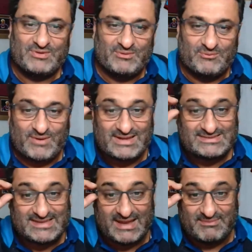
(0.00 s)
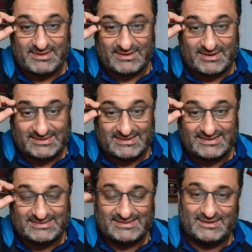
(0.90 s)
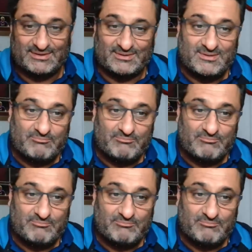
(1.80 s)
West Ham United 2.